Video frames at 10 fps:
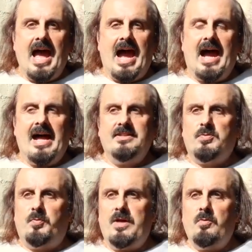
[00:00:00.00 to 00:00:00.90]
And
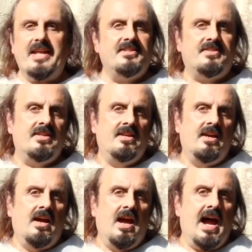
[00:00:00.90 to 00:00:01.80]
we went
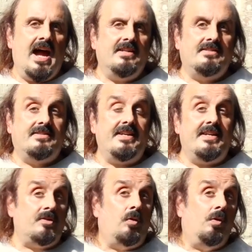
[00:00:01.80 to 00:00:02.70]
and
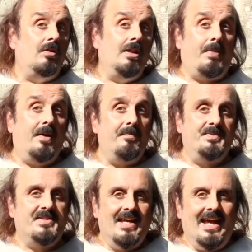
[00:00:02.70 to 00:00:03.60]
did all the
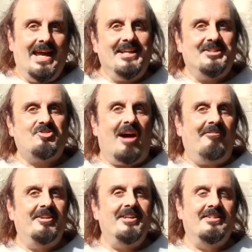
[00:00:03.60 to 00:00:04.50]
pubs in
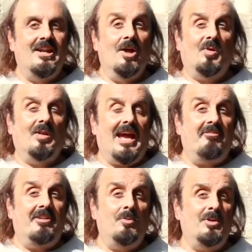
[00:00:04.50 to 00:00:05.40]
Stratford and the local
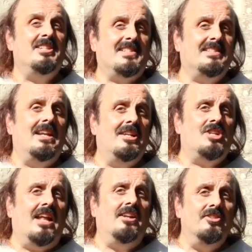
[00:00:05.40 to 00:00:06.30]
area, which is still a
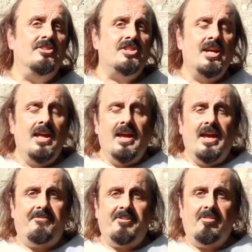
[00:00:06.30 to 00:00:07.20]
challenge
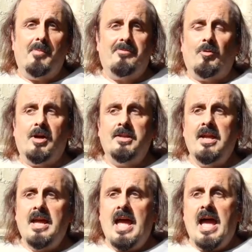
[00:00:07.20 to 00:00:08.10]
if you're up for one.
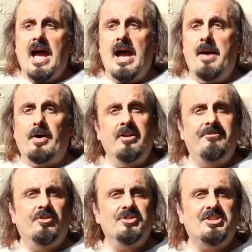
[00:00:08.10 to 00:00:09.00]
But
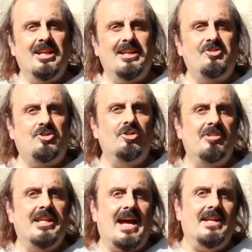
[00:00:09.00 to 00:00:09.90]
unfortunately,
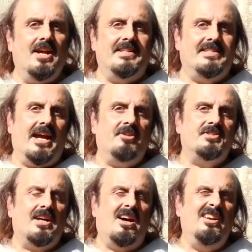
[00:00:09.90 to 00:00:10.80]
during that night
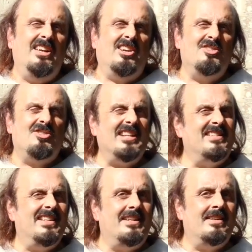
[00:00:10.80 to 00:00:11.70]
out, I
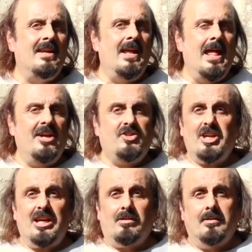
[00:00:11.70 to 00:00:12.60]
contracted a
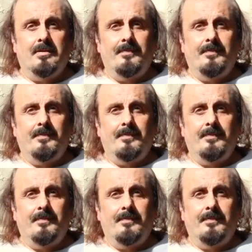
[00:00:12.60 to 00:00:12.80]
chill